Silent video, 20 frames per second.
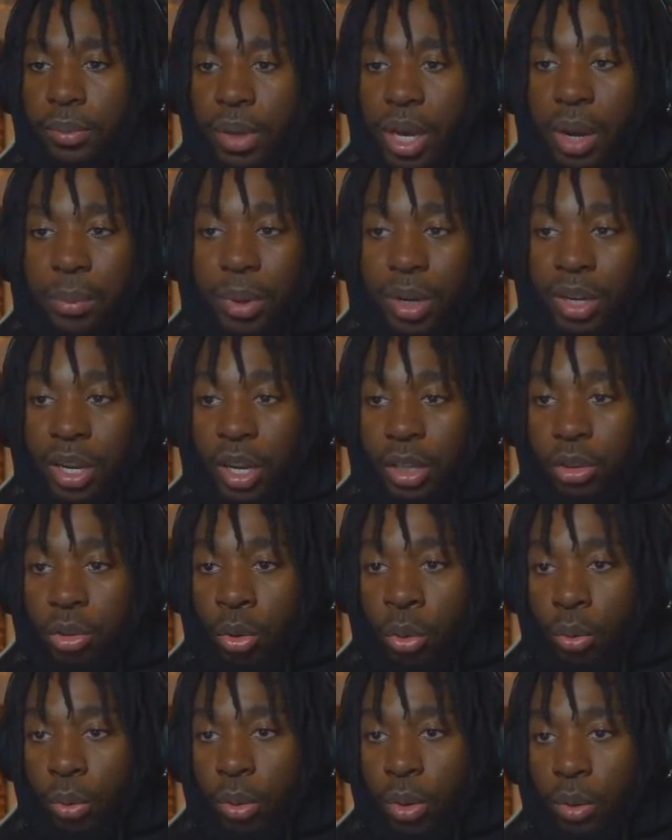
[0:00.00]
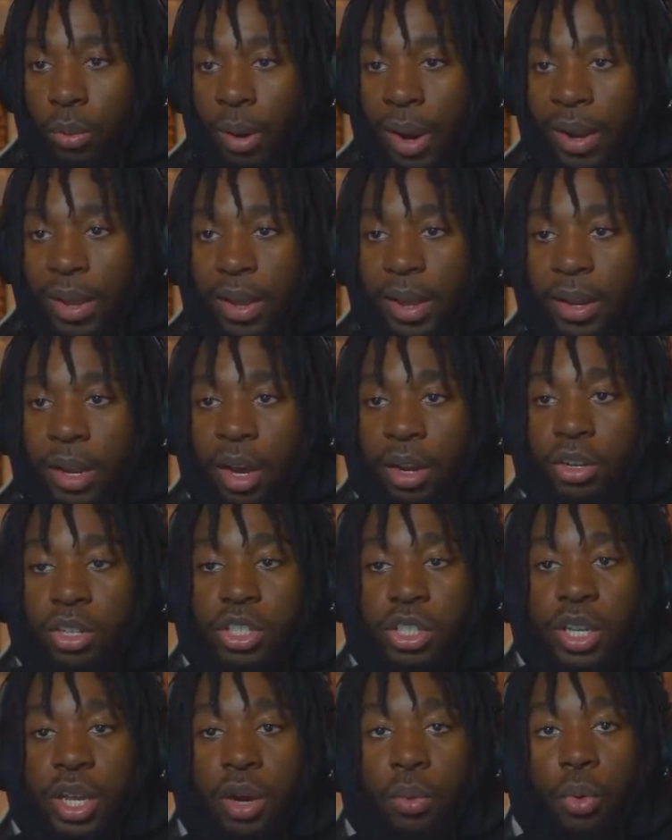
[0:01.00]
I'm going to cut through, right? And
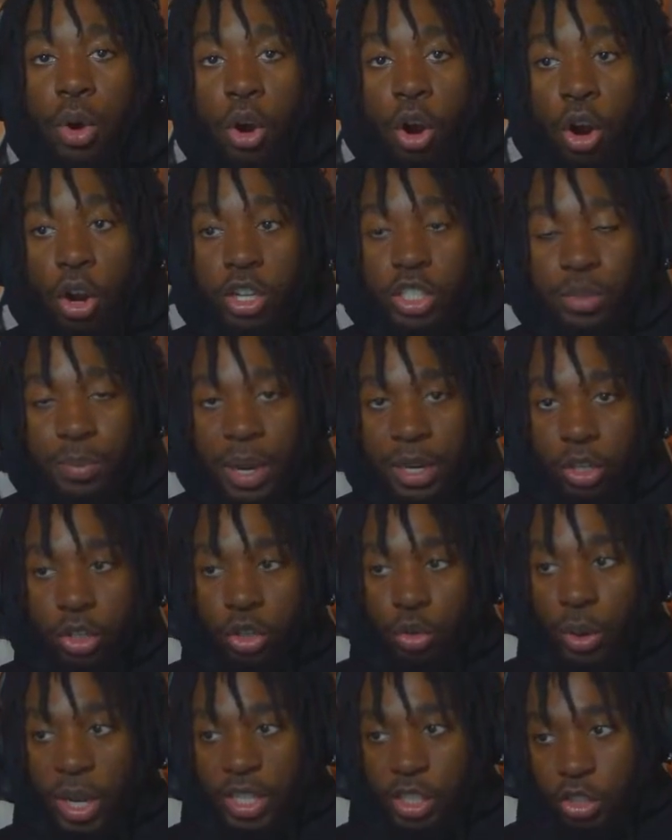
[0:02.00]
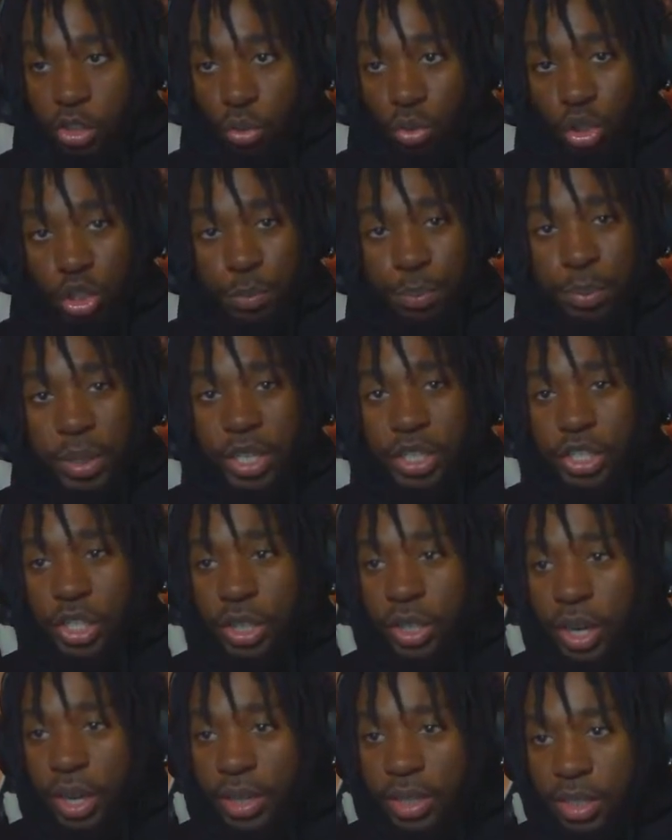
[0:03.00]
understand what Harden's about to do as soon as PG
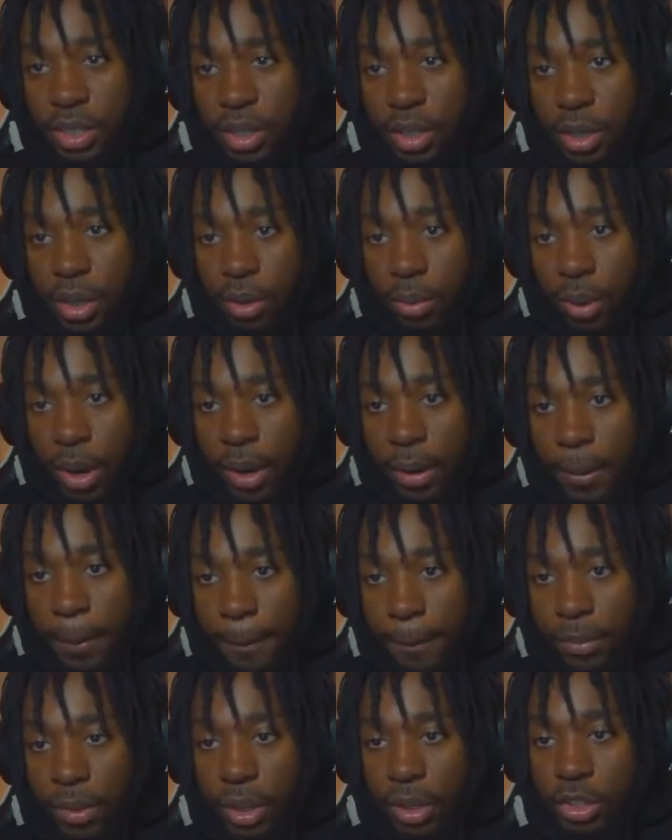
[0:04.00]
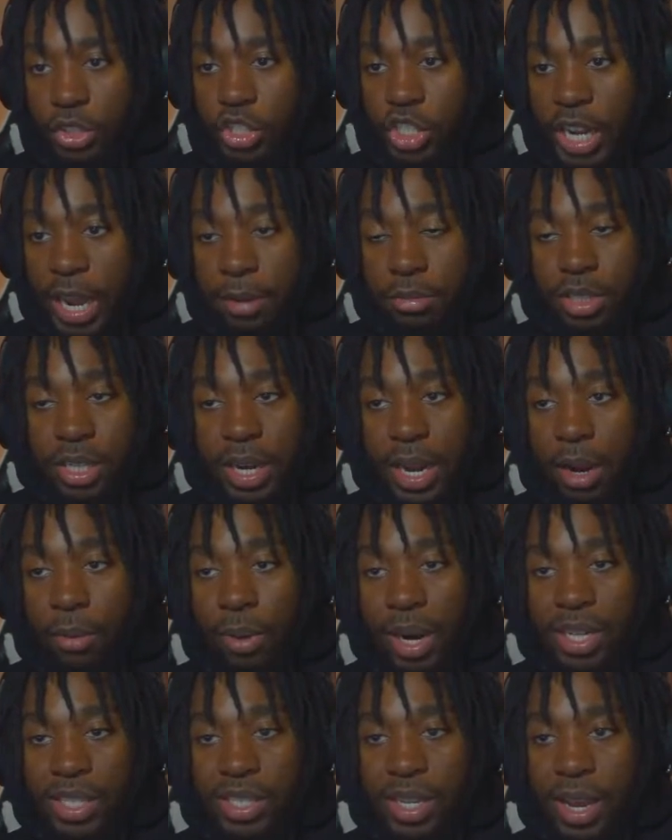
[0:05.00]
cuts, right? Jab to that
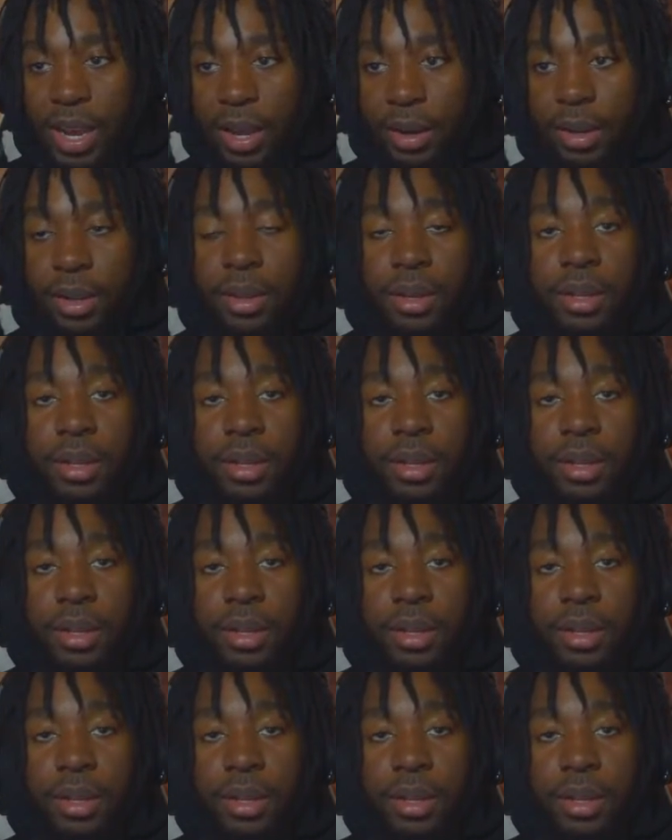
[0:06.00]
right side.